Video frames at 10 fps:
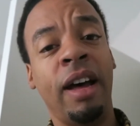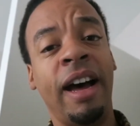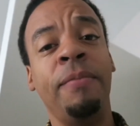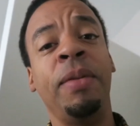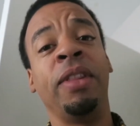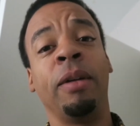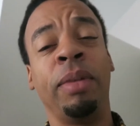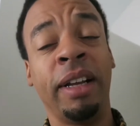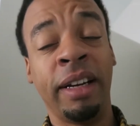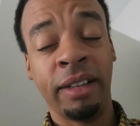I've been there
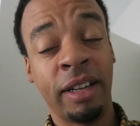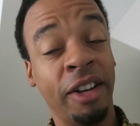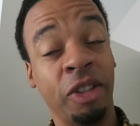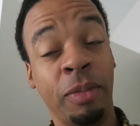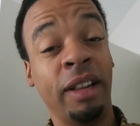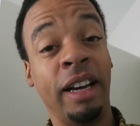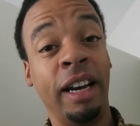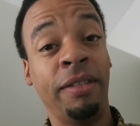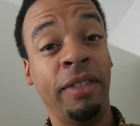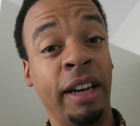plenty of times in my
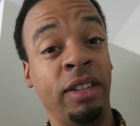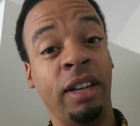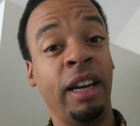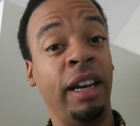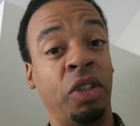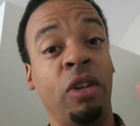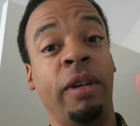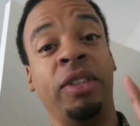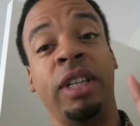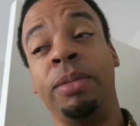life, and today is
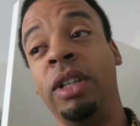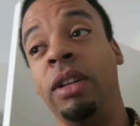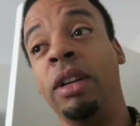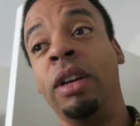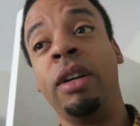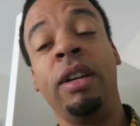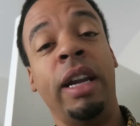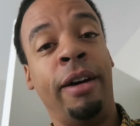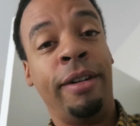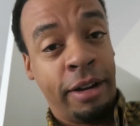no exception.
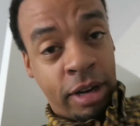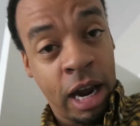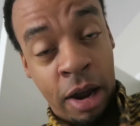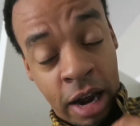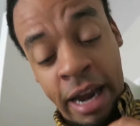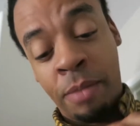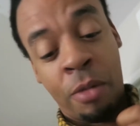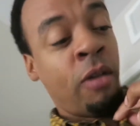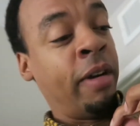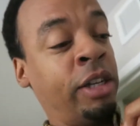Now, I, I, am
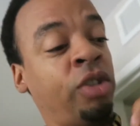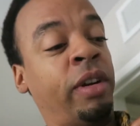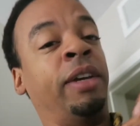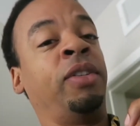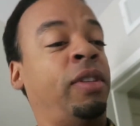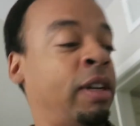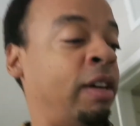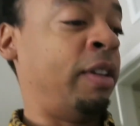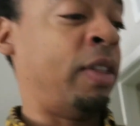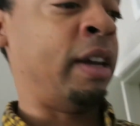already dressed and
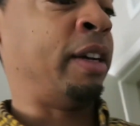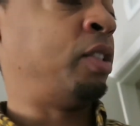everything. I